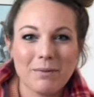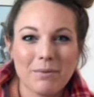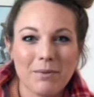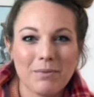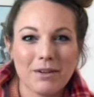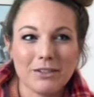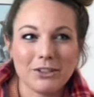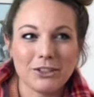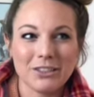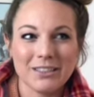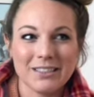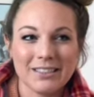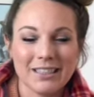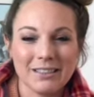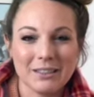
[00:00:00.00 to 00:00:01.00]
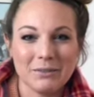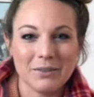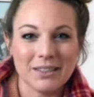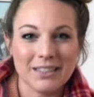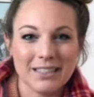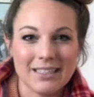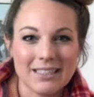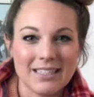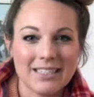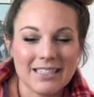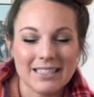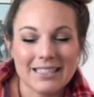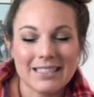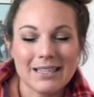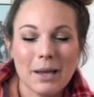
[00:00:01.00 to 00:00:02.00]
I'm not sure exactly what that scent
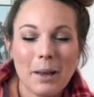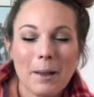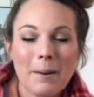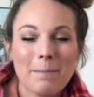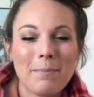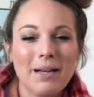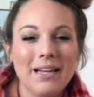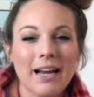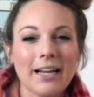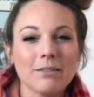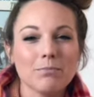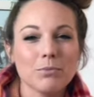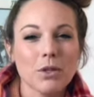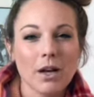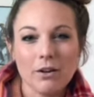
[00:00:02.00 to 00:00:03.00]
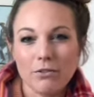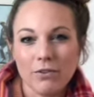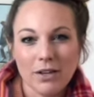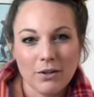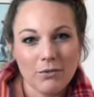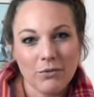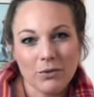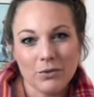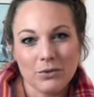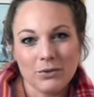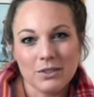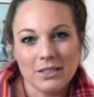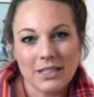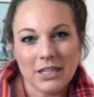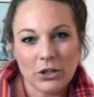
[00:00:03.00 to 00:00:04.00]
is, but I'm not a fan of
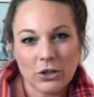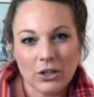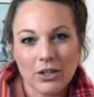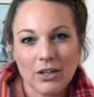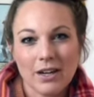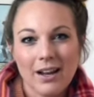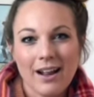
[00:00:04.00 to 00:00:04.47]
those either.